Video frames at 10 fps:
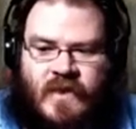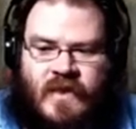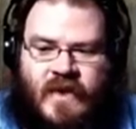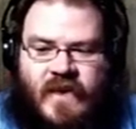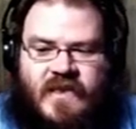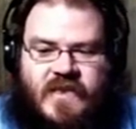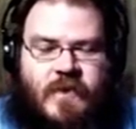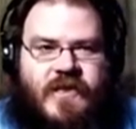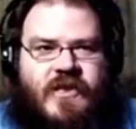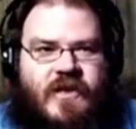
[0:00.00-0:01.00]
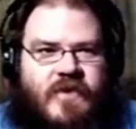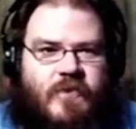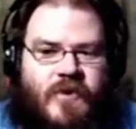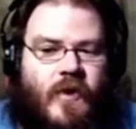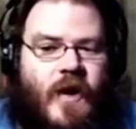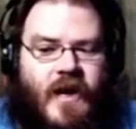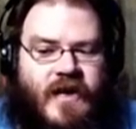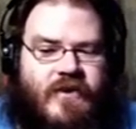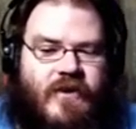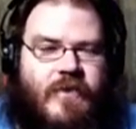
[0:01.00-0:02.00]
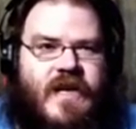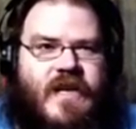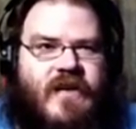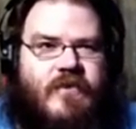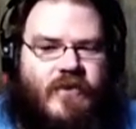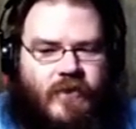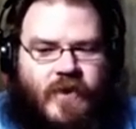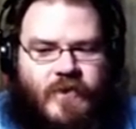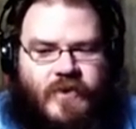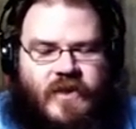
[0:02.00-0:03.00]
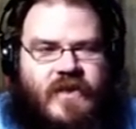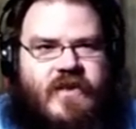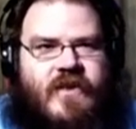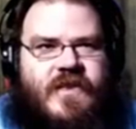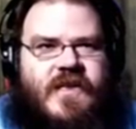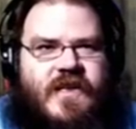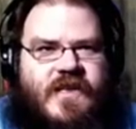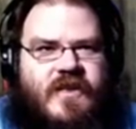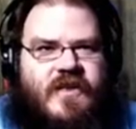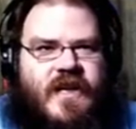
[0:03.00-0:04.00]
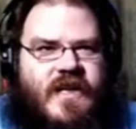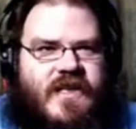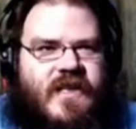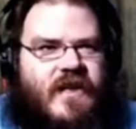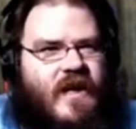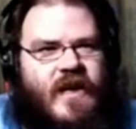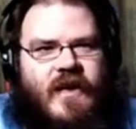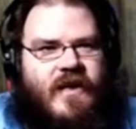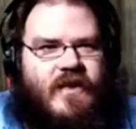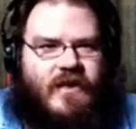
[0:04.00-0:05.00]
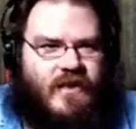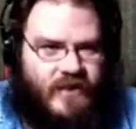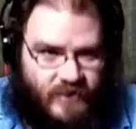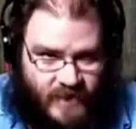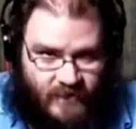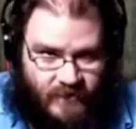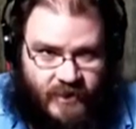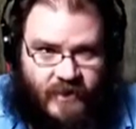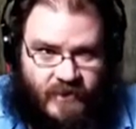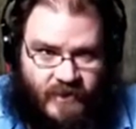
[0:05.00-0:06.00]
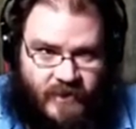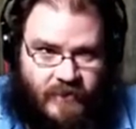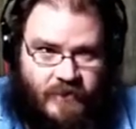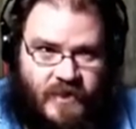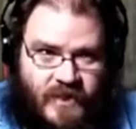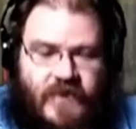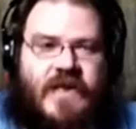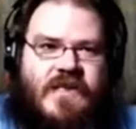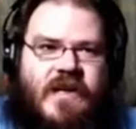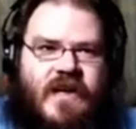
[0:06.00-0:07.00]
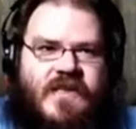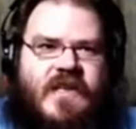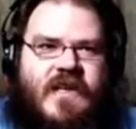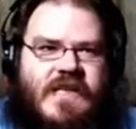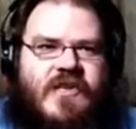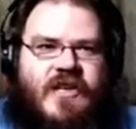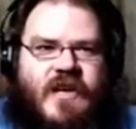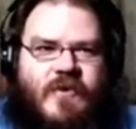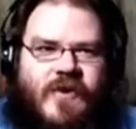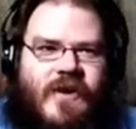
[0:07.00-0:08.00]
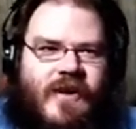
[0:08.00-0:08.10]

I think especially if you grind the bacon before you put it into the sausage casing, you can't really argue with me that that's not a sausage anymore.